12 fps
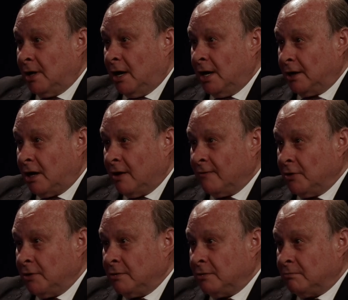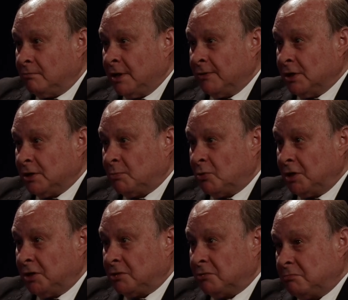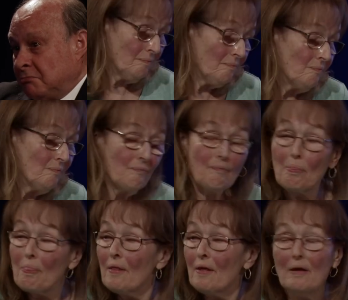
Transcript: Uncovered I, I, at this point? And we're much uh, lower here,